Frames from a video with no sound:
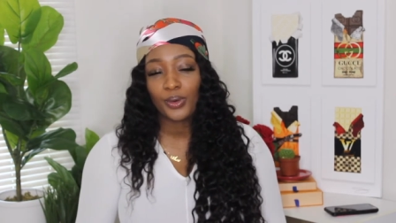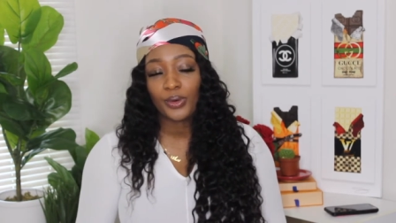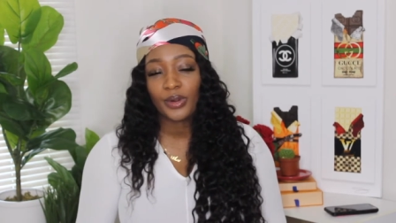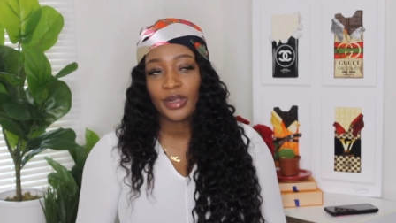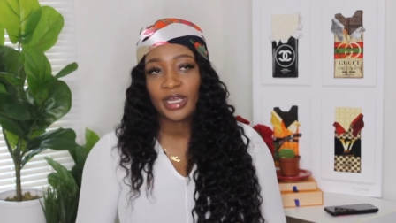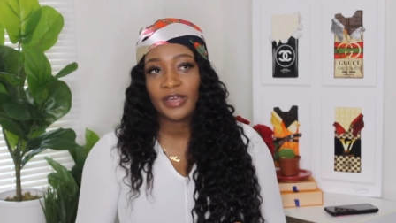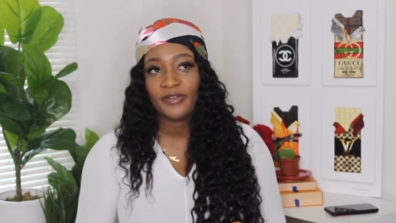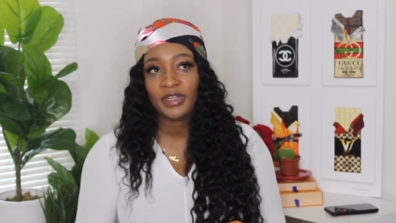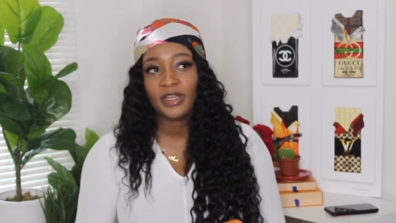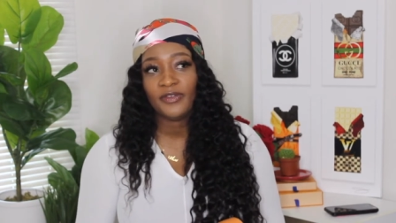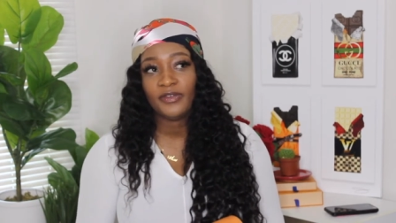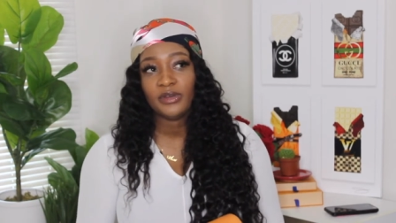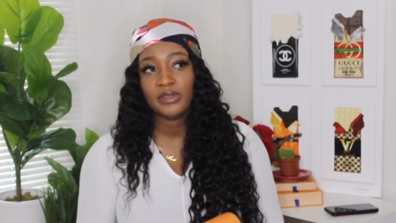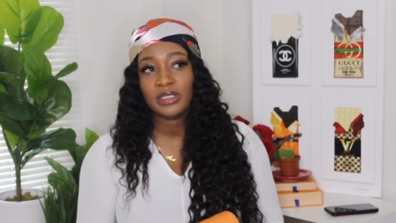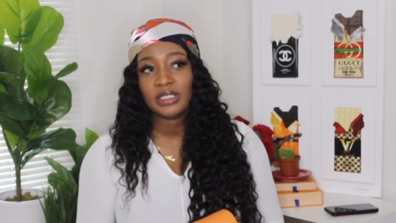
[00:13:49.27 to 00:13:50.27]
or even
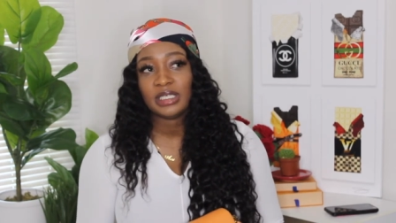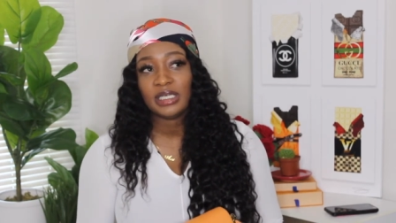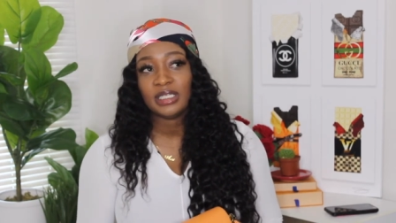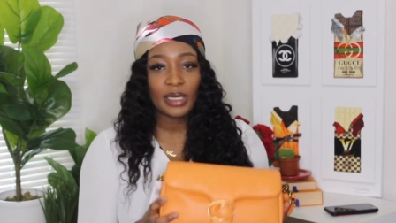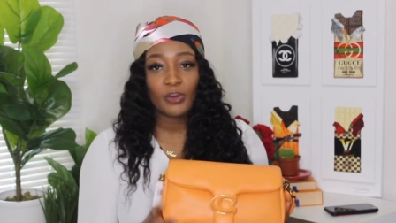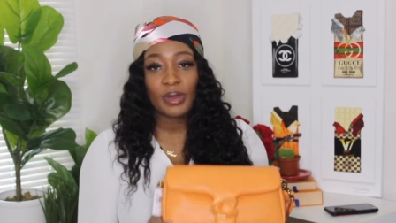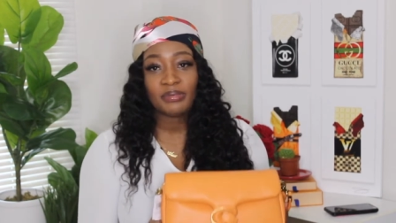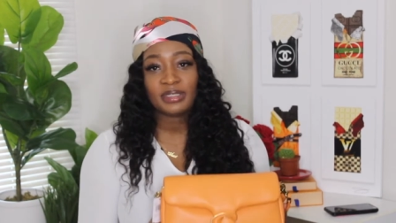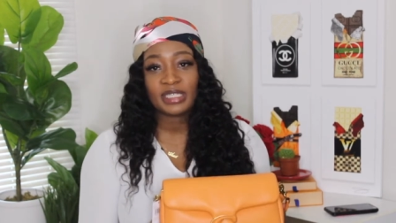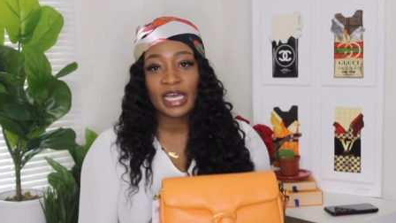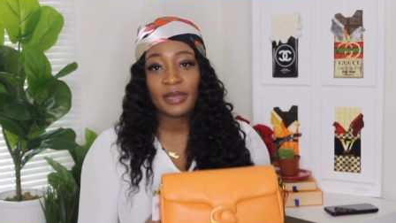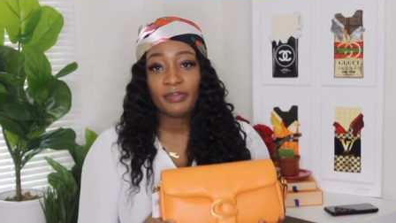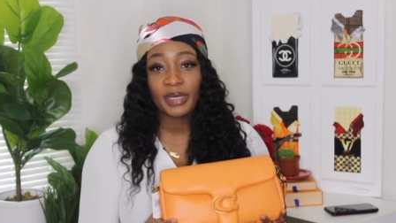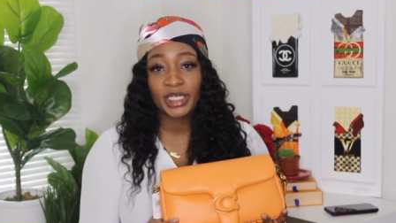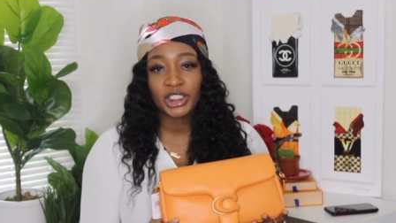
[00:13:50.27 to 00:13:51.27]
if you see the
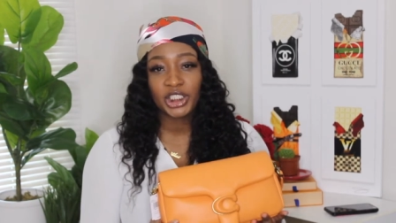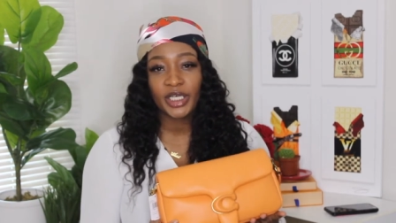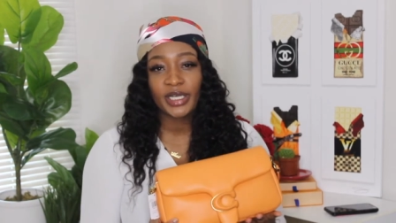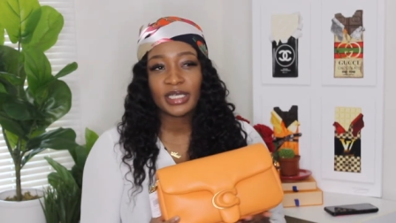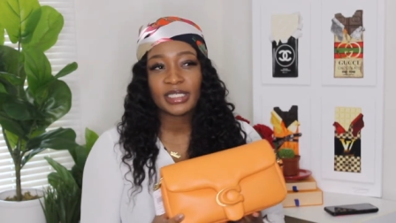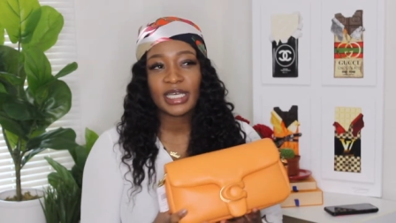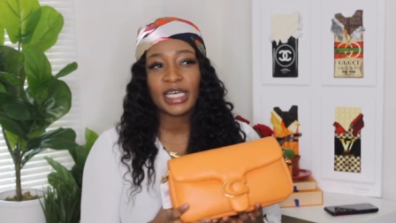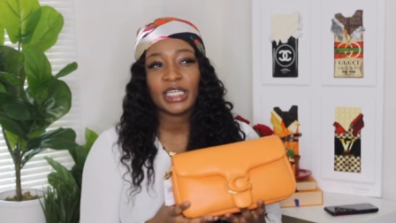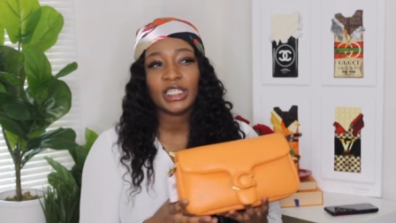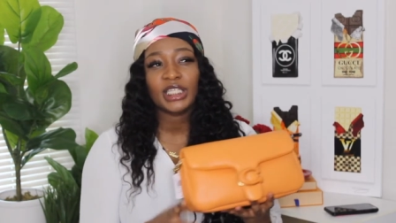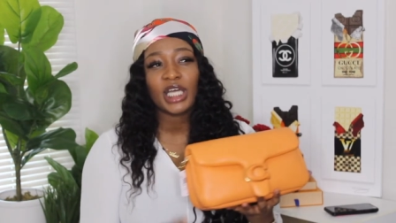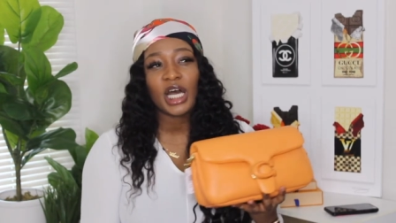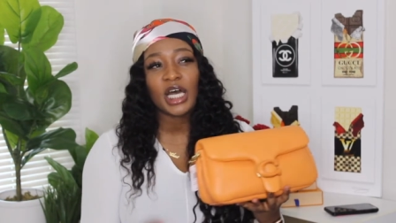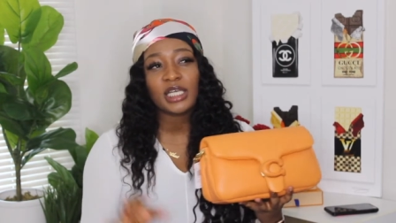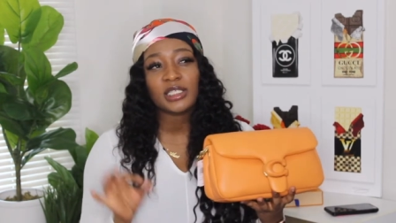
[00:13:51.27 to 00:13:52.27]
website pictures, it
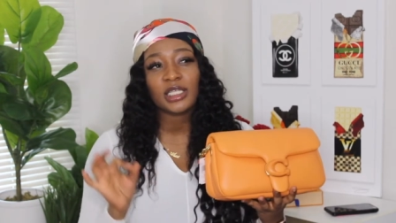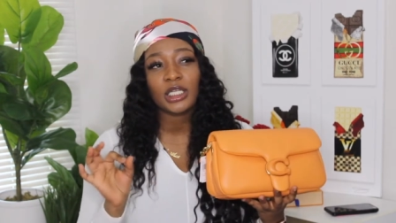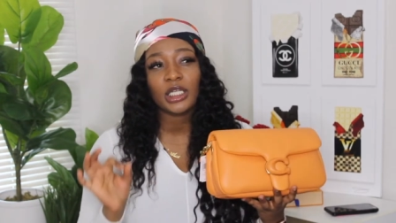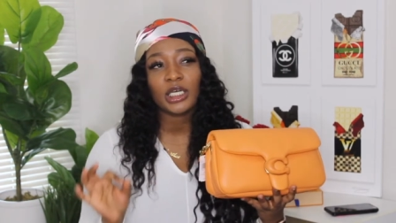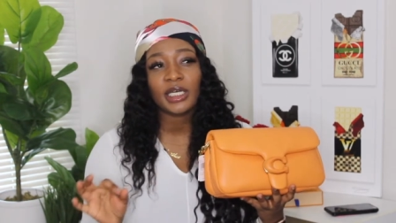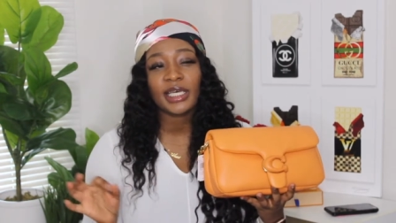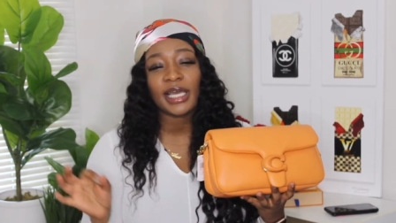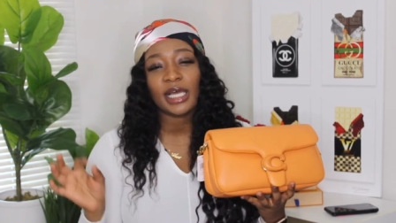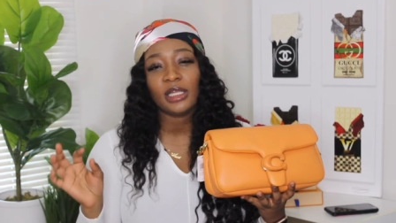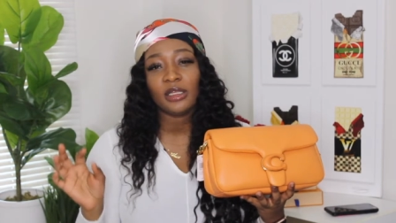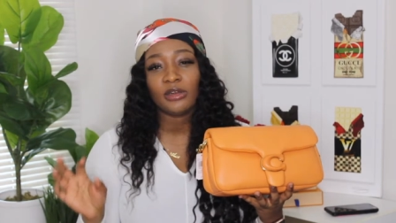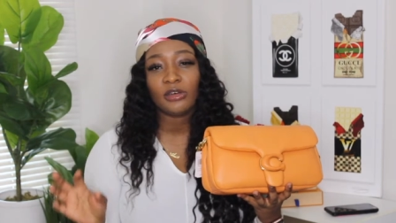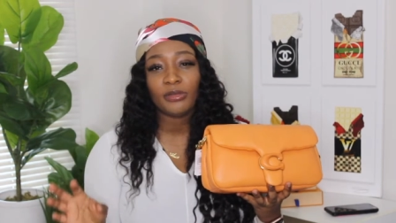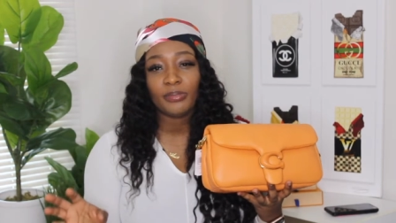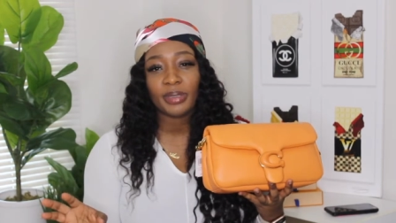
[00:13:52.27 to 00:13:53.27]
does look a
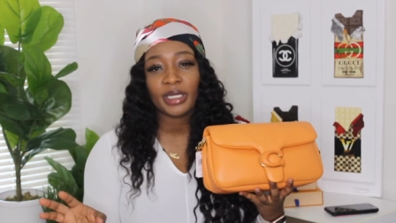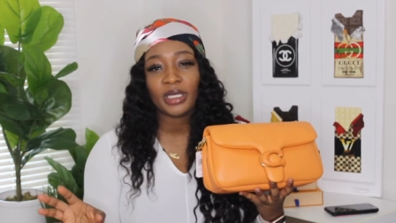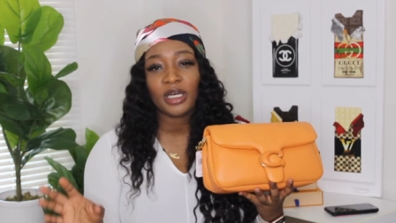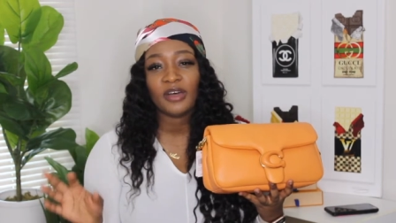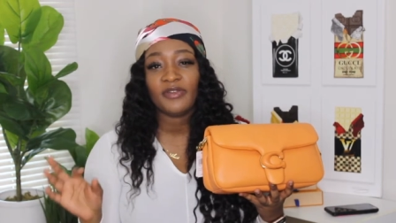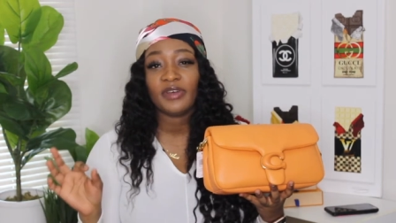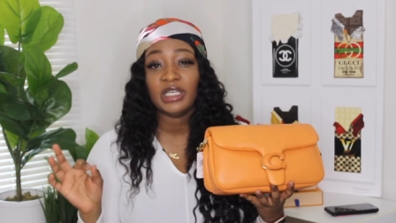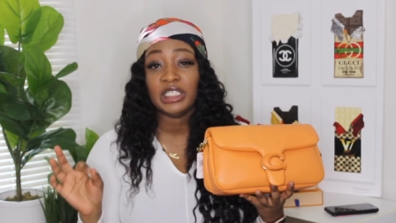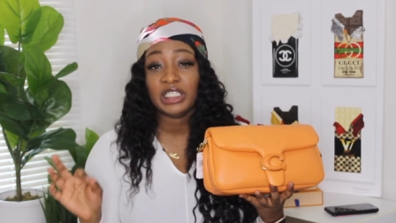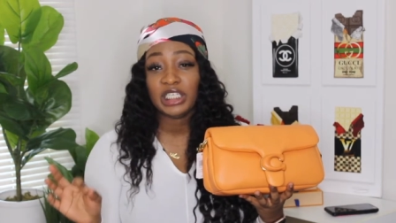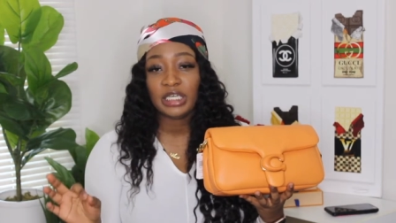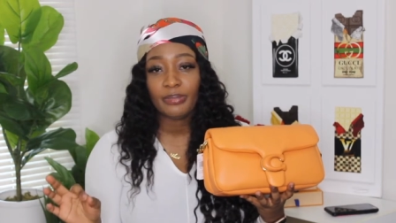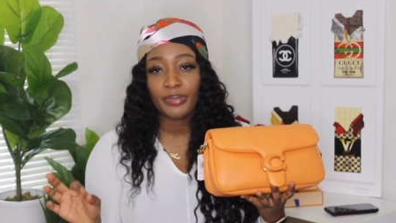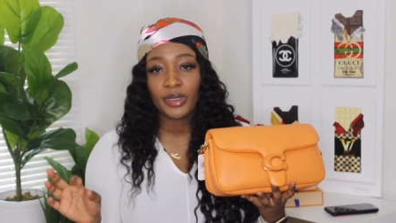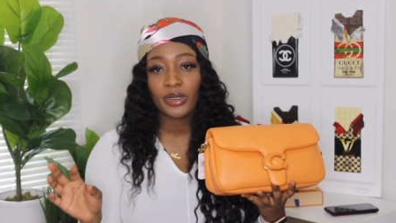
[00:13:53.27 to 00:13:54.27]
little bit of a
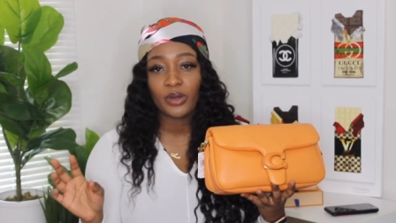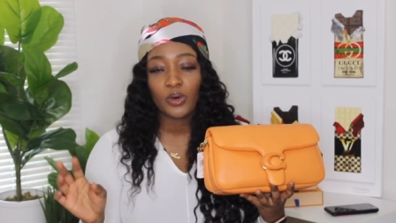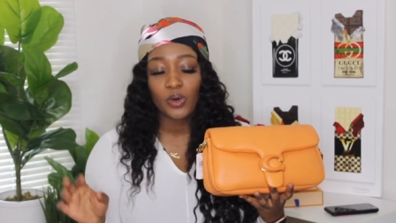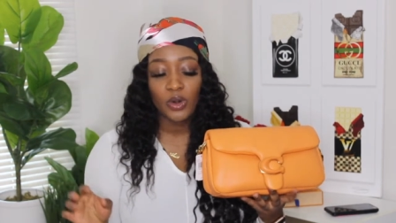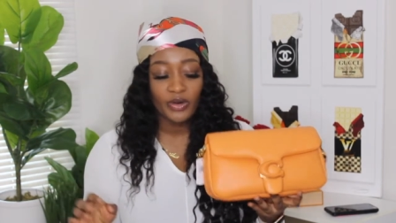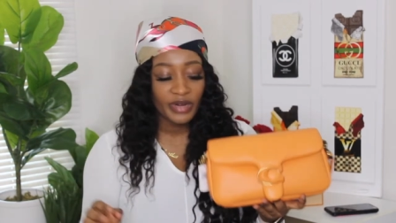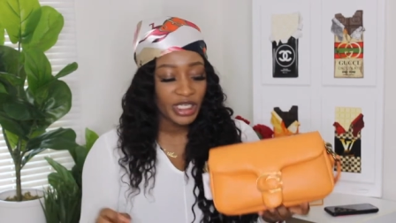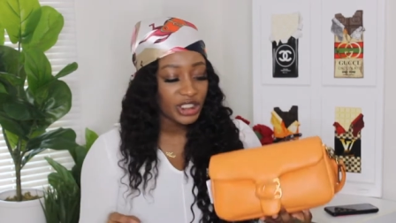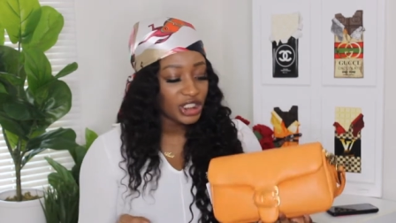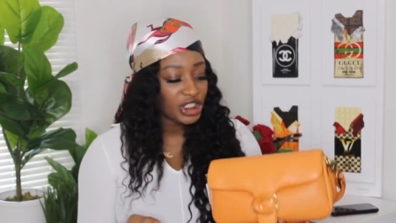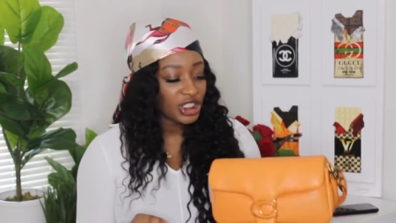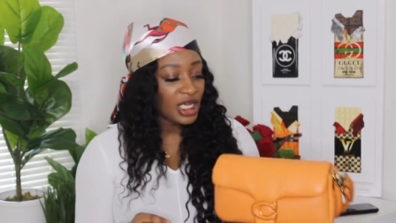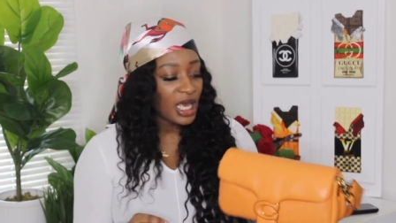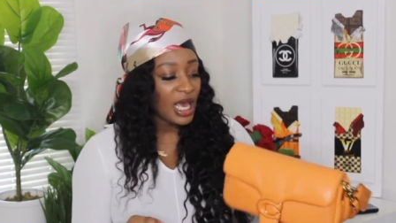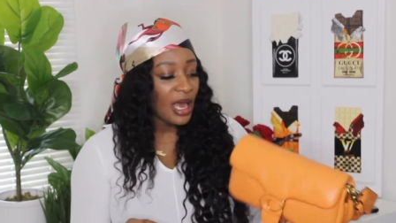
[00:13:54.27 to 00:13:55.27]
deeper
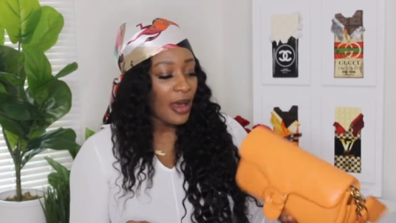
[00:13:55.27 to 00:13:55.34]
orange,